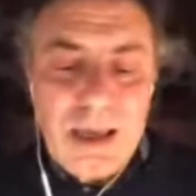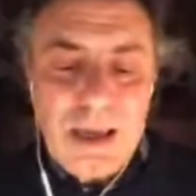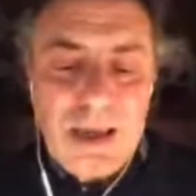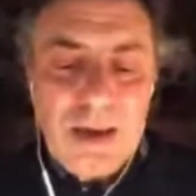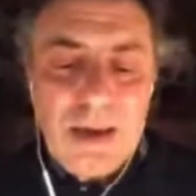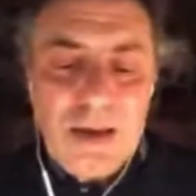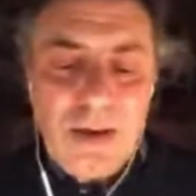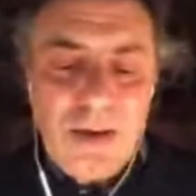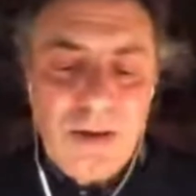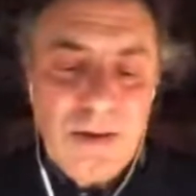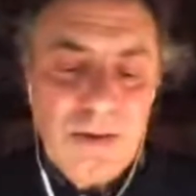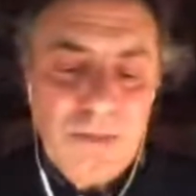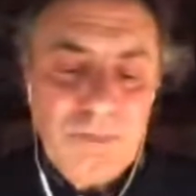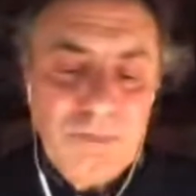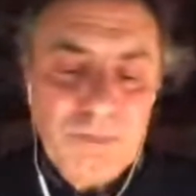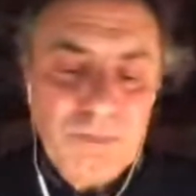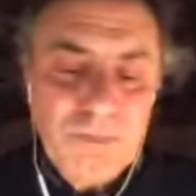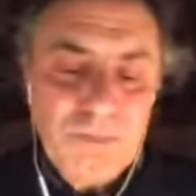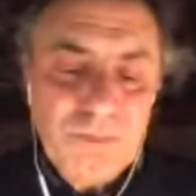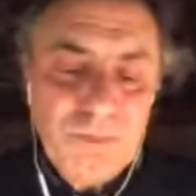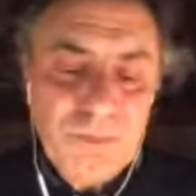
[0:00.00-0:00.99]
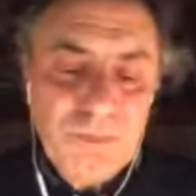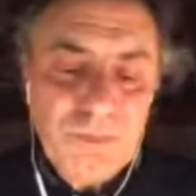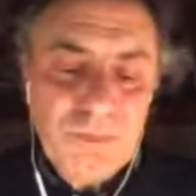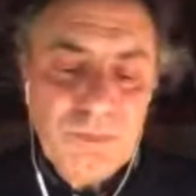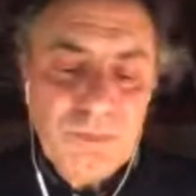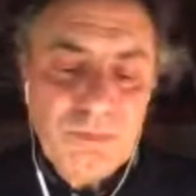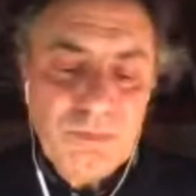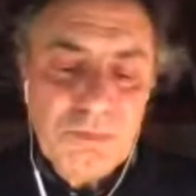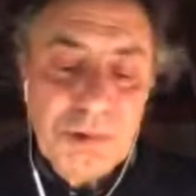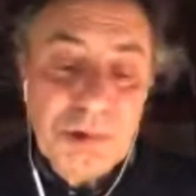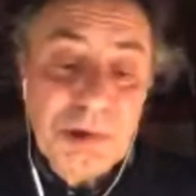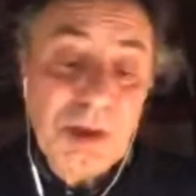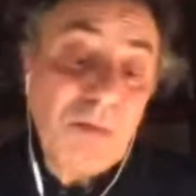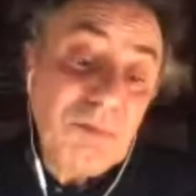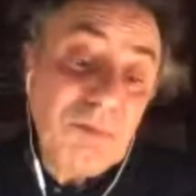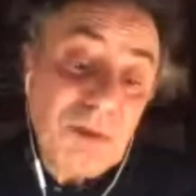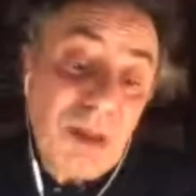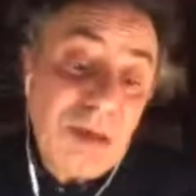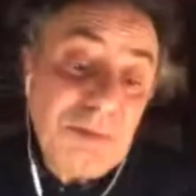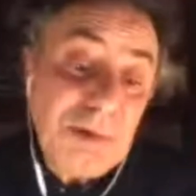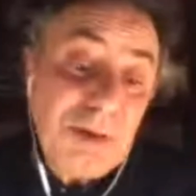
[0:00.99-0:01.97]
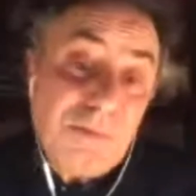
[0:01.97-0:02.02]
Um,
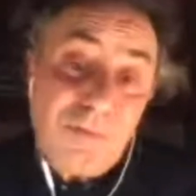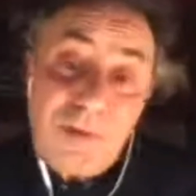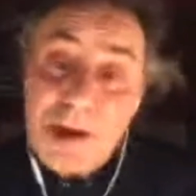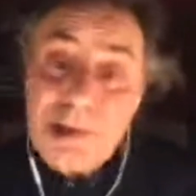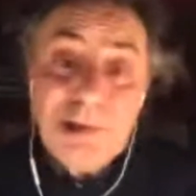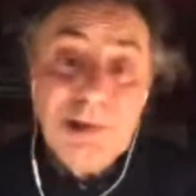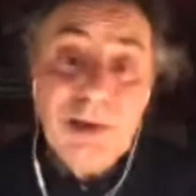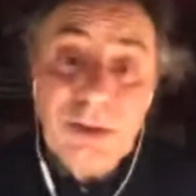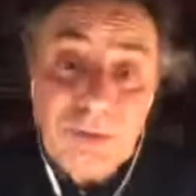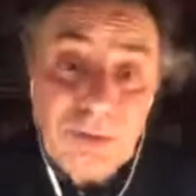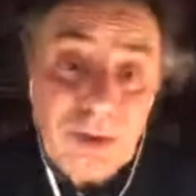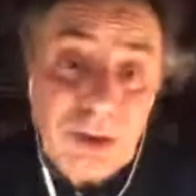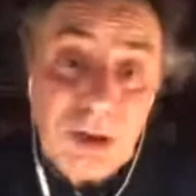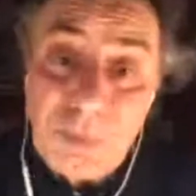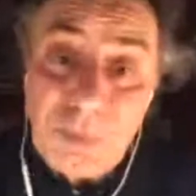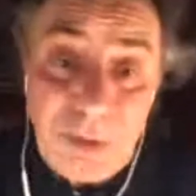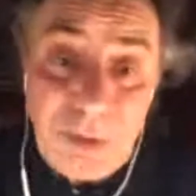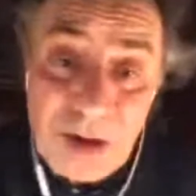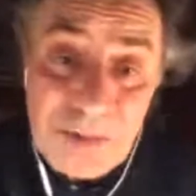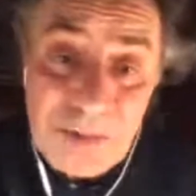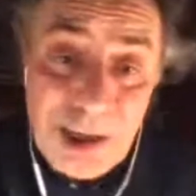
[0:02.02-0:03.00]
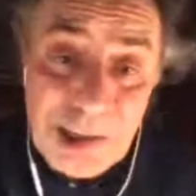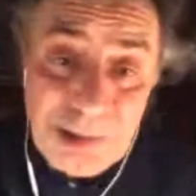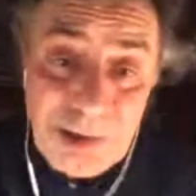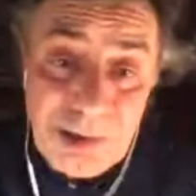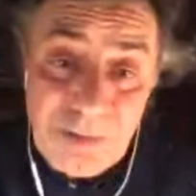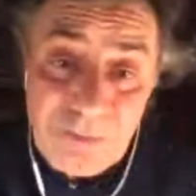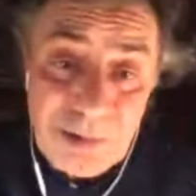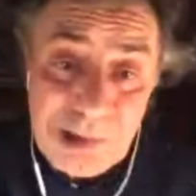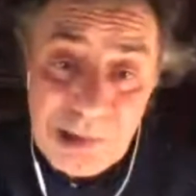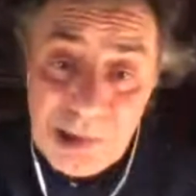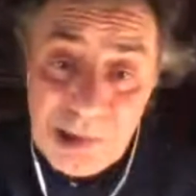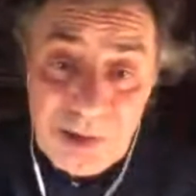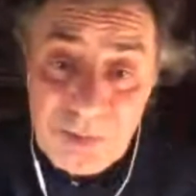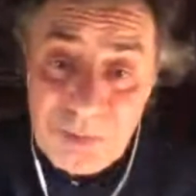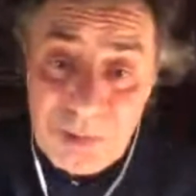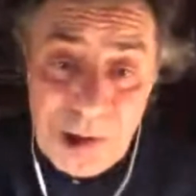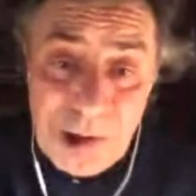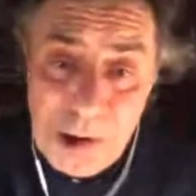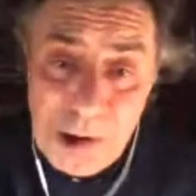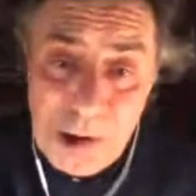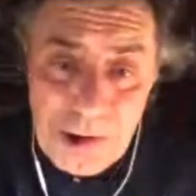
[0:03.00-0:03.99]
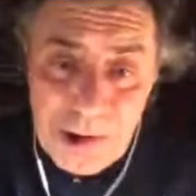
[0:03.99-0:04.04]
Sometimes if I start to compare myself with other
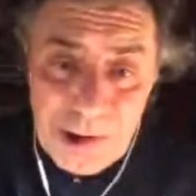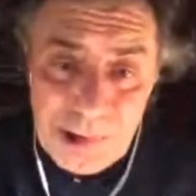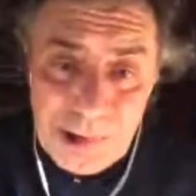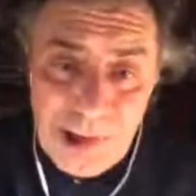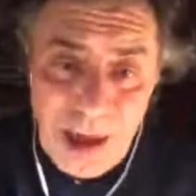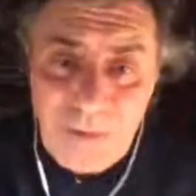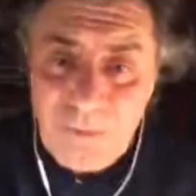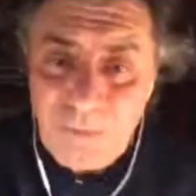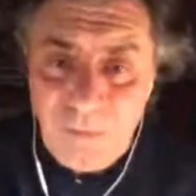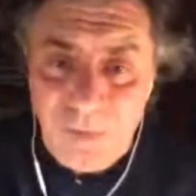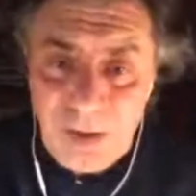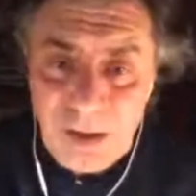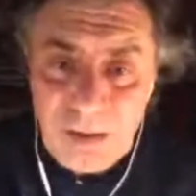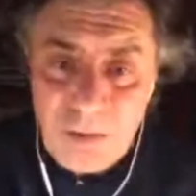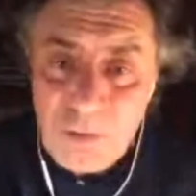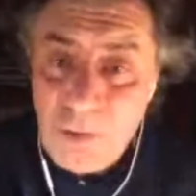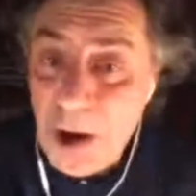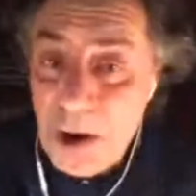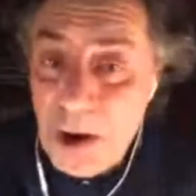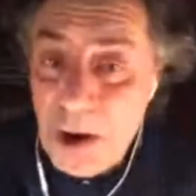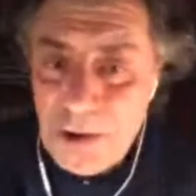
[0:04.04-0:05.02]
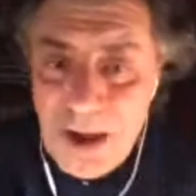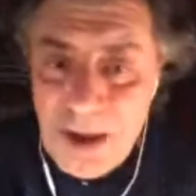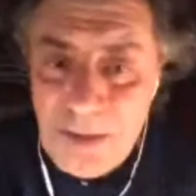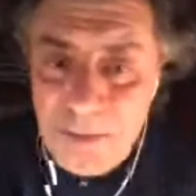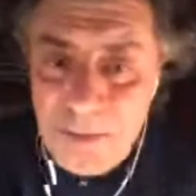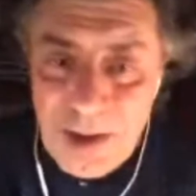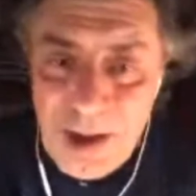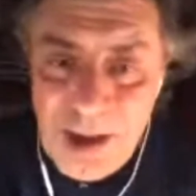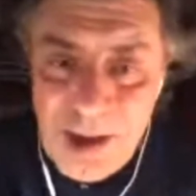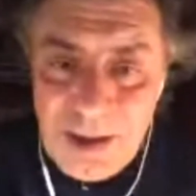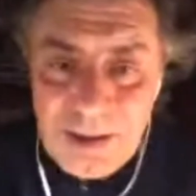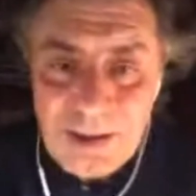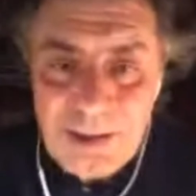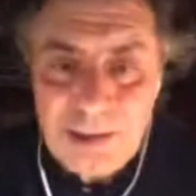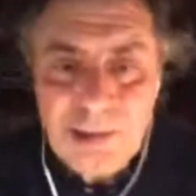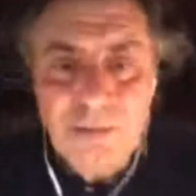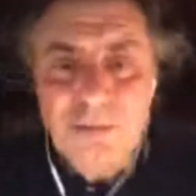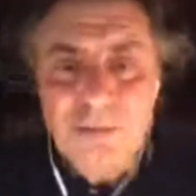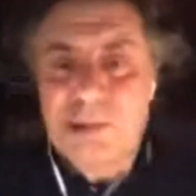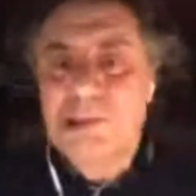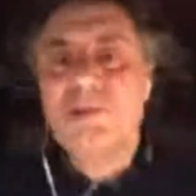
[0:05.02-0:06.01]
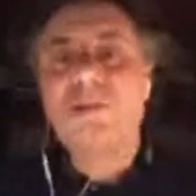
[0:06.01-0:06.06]
musicians, I feel, why should I play? There
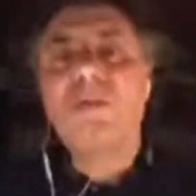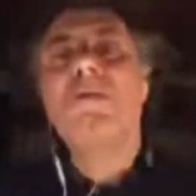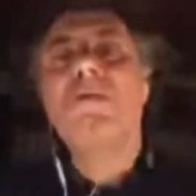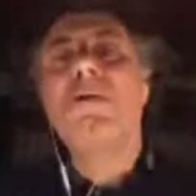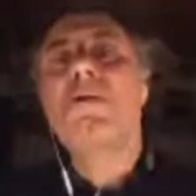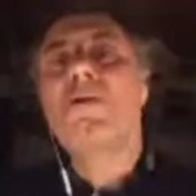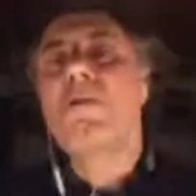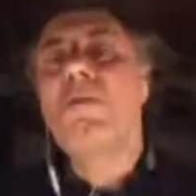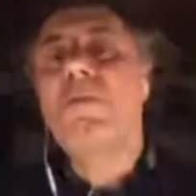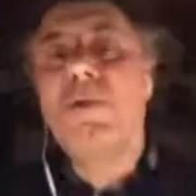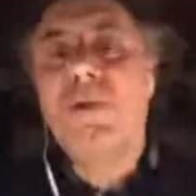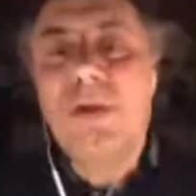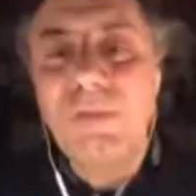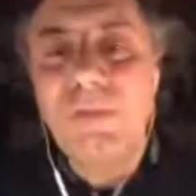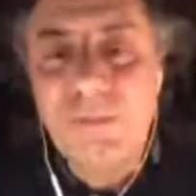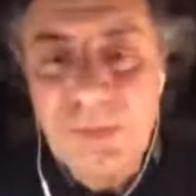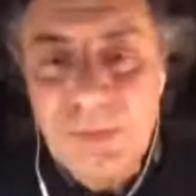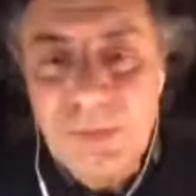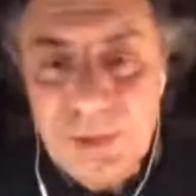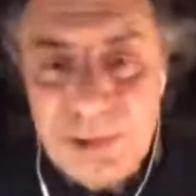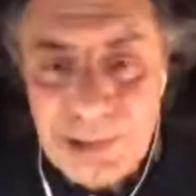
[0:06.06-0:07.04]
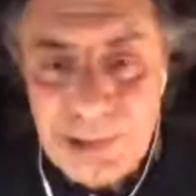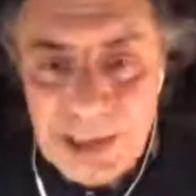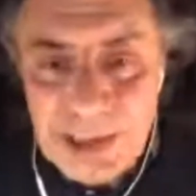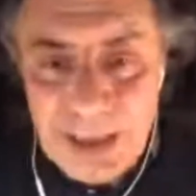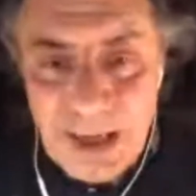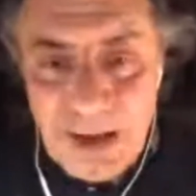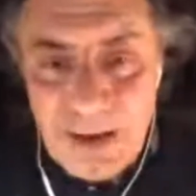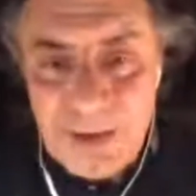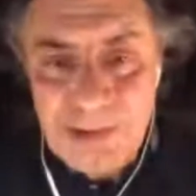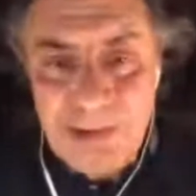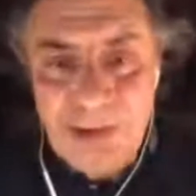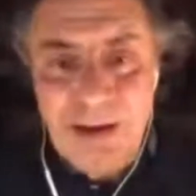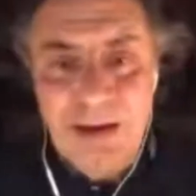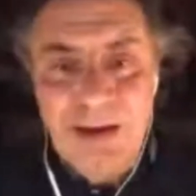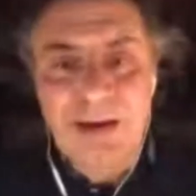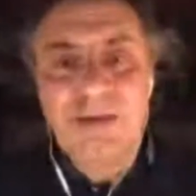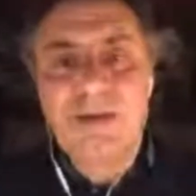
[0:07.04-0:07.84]
is so much beautiful music out there.